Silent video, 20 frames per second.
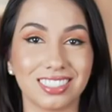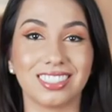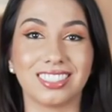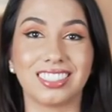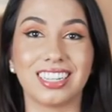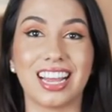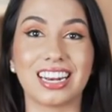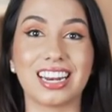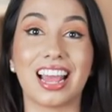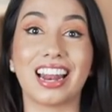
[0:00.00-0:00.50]

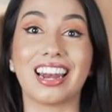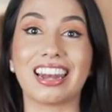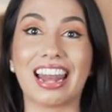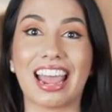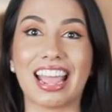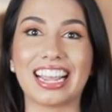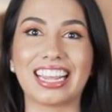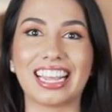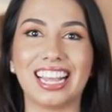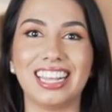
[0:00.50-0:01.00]
Then
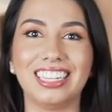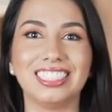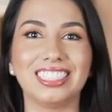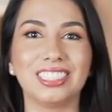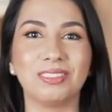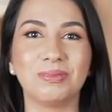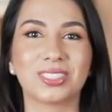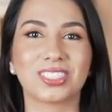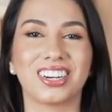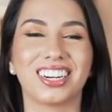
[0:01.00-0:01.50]
like and
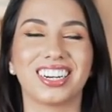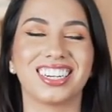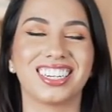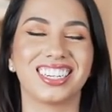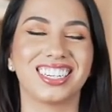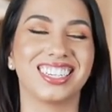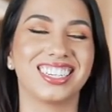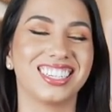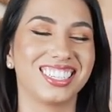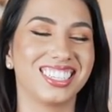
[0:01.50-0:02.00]
subscribe.
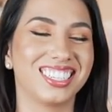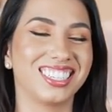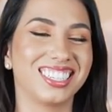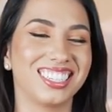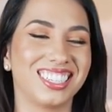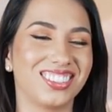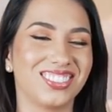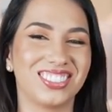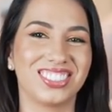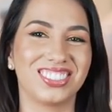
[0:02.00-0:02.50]

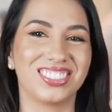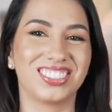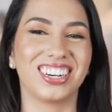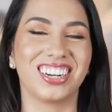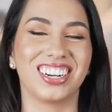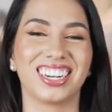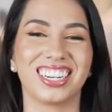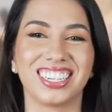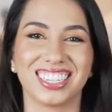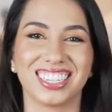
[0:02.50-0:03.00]
Too girly,